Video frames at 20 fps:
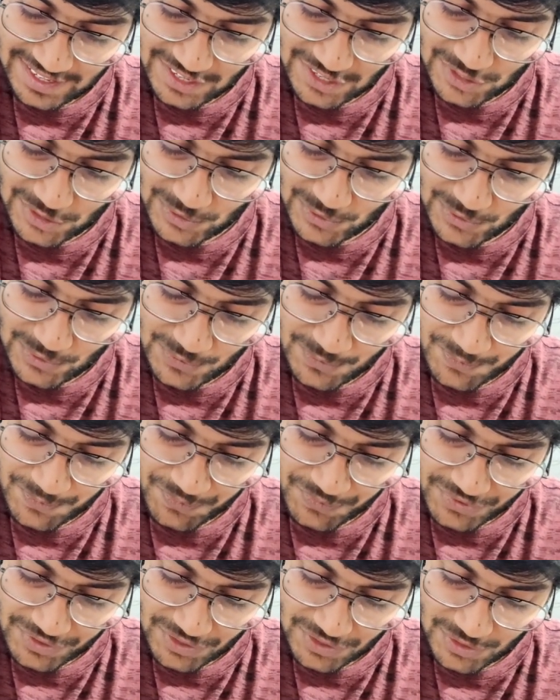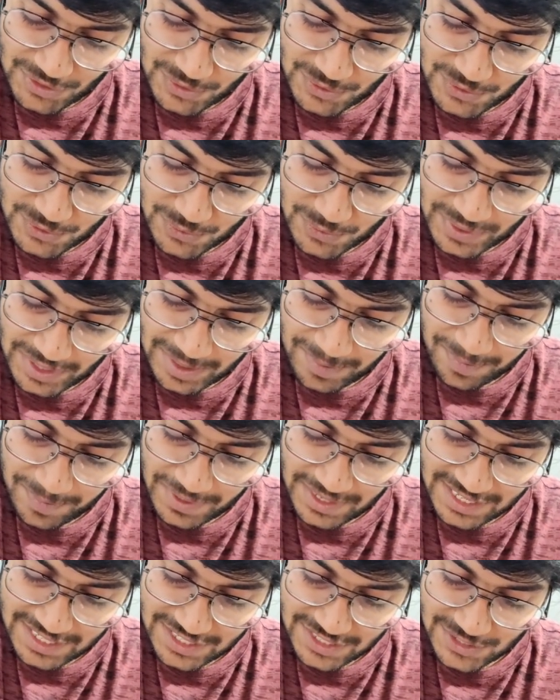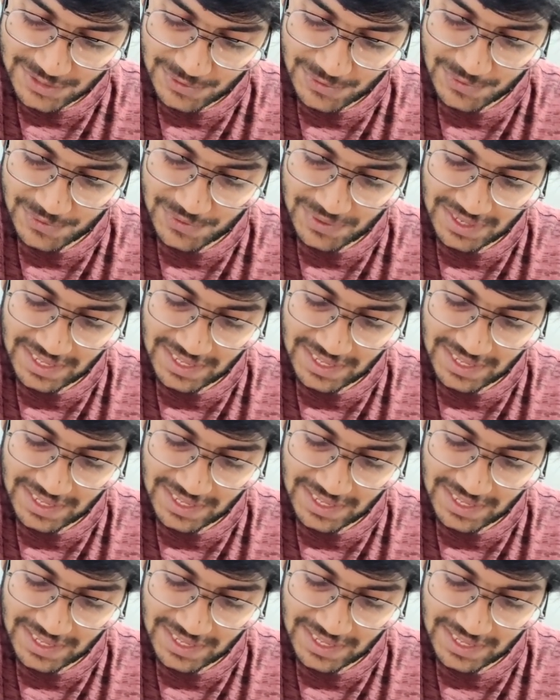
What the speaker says: u square plus 2,